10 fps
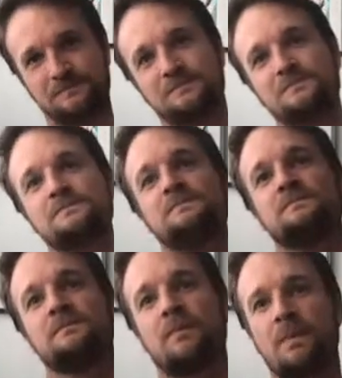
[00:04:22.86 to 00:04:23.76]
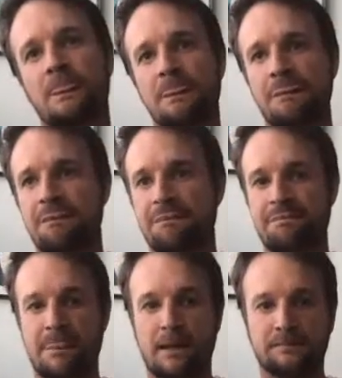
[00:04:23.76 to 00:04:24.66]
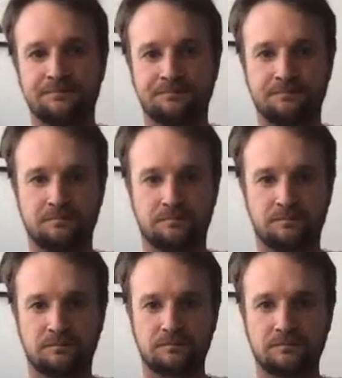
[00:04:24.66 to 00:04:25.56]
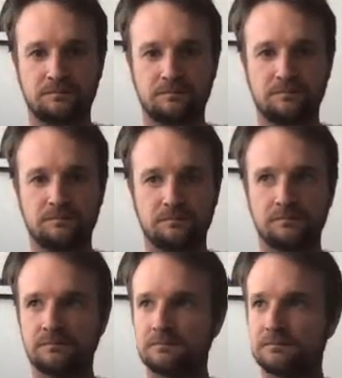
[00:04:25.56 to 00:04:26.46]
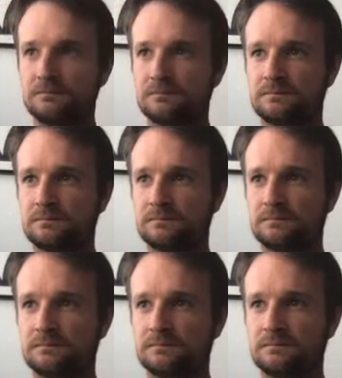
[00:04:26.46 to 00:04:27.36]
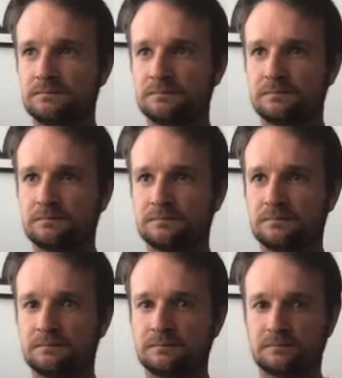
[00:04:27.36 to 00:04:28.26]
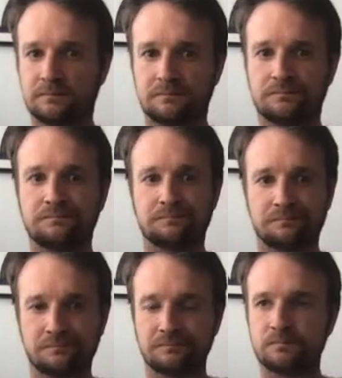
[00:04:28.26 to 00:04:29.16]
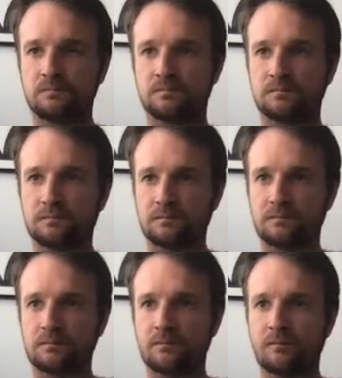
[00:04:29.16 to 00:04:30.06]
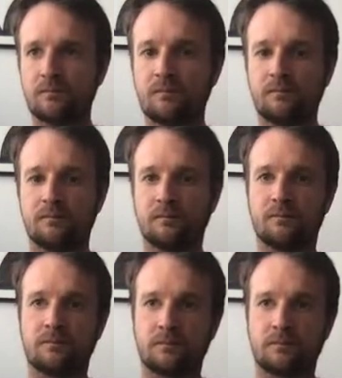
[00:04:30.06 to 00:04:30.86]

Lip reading: [no speech]